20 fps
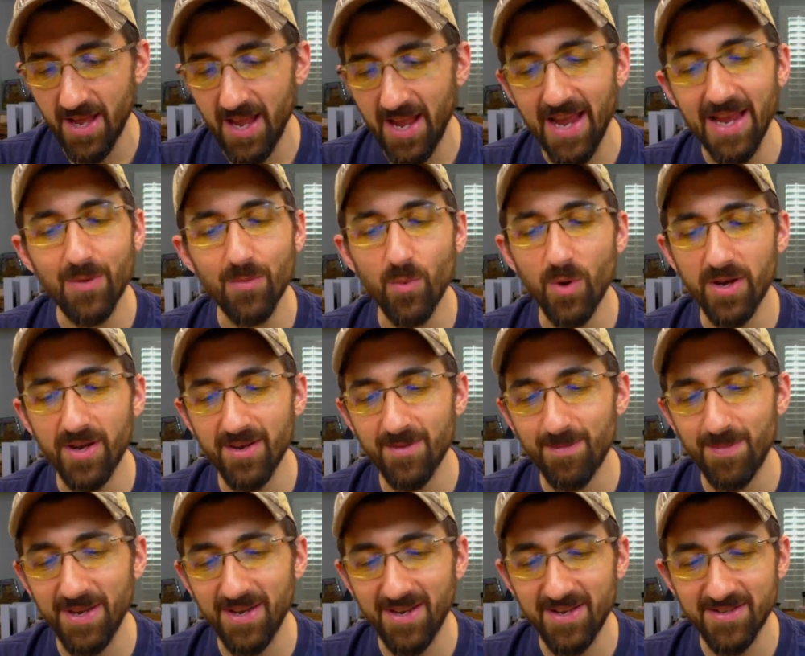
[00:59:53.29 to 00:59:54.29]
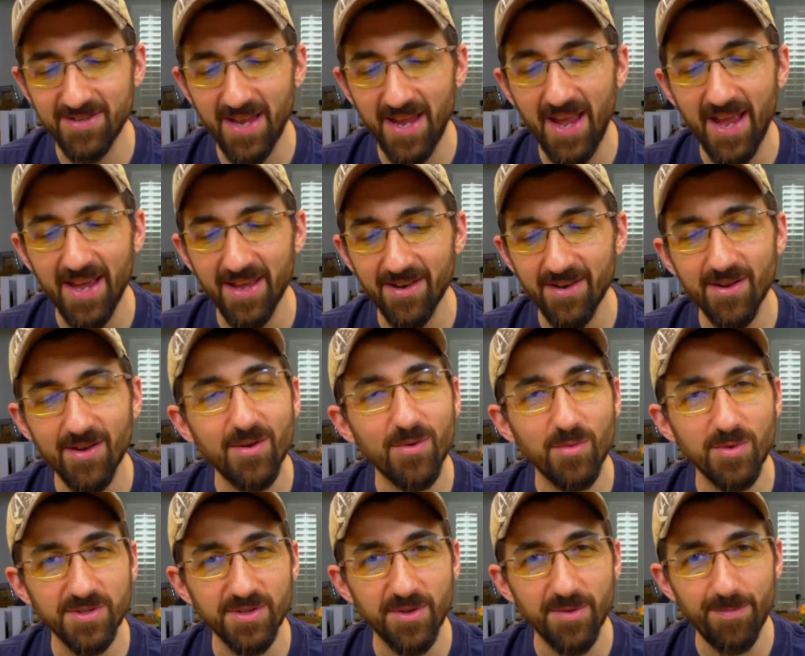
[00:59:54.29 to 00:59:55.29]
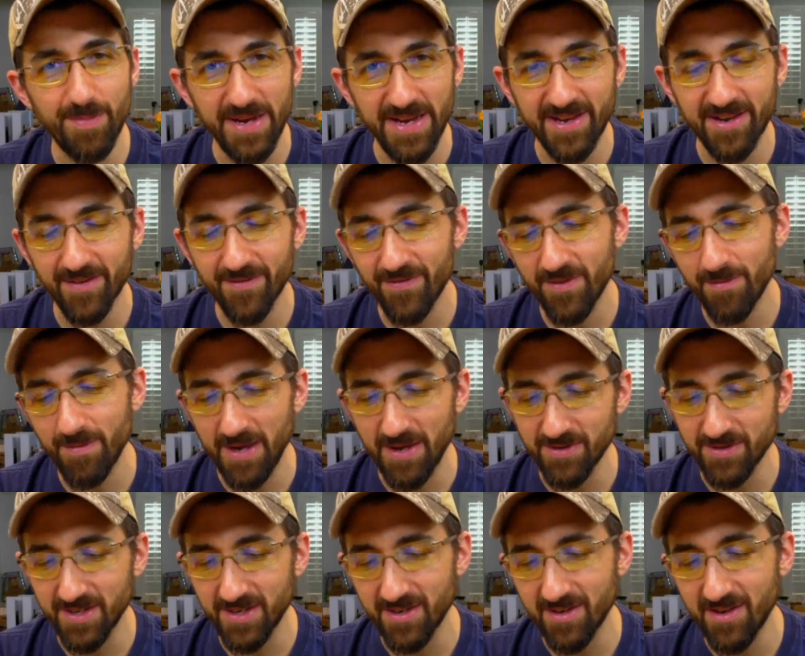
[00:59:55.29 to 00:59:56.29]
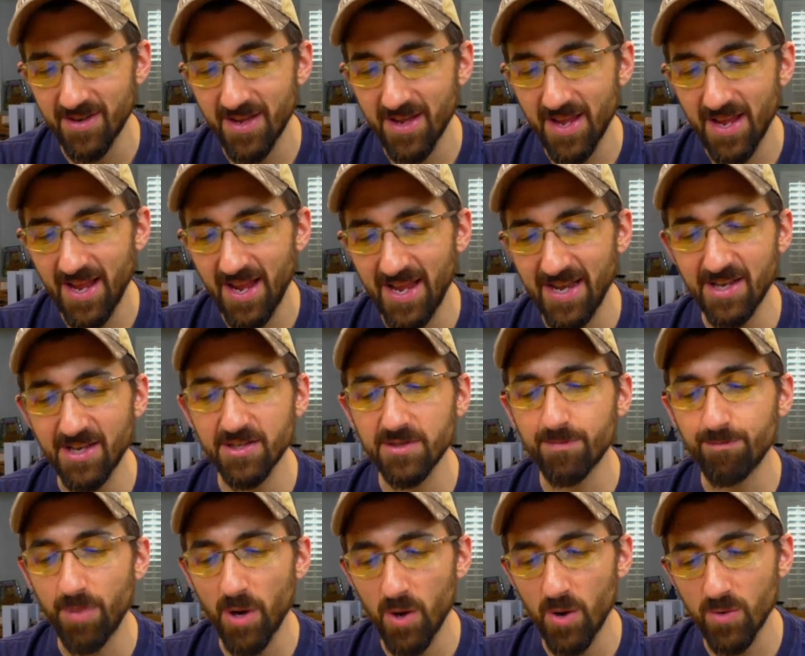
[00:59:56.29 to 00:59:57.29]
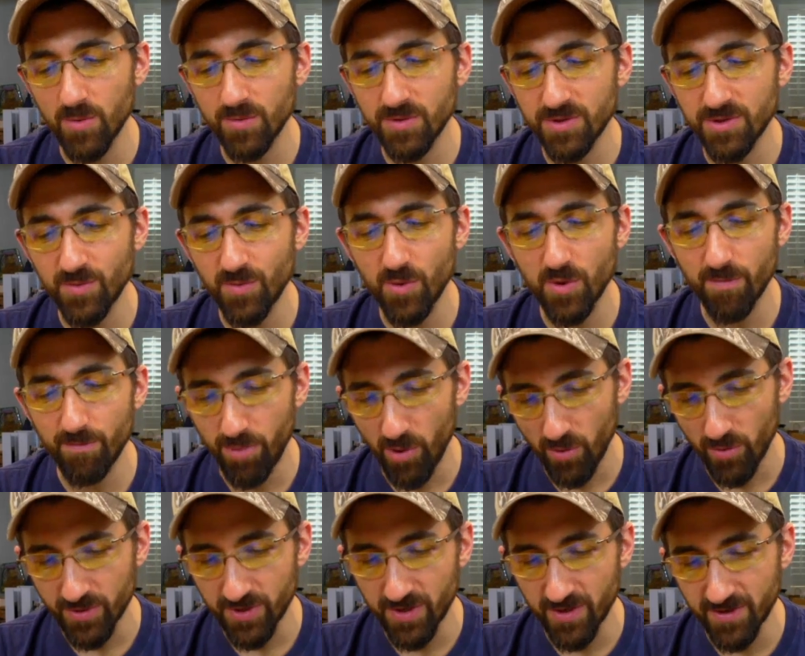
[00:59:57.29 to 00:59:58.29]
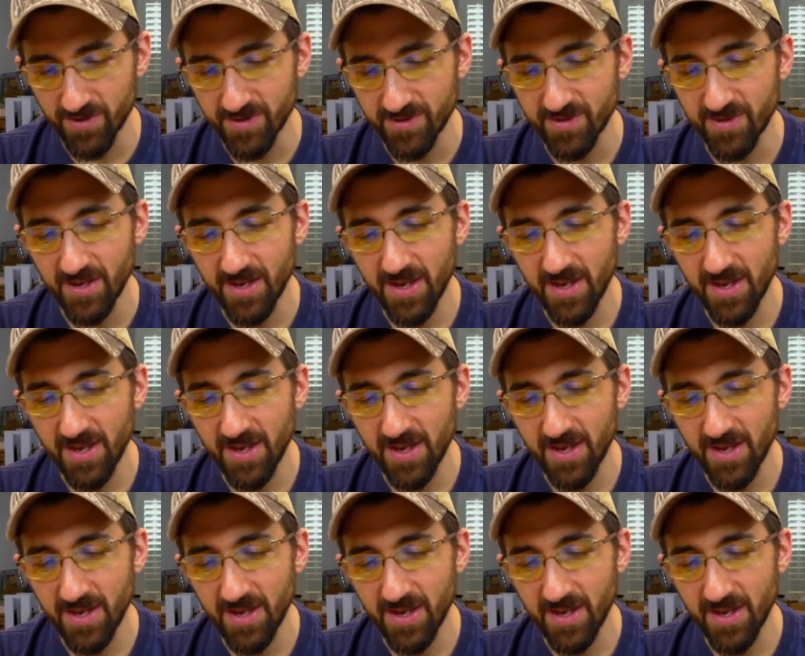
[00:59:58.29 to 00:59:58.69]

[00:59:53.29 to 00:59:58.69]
and what had been his head was the peak of the mountain, and his bones were boulders.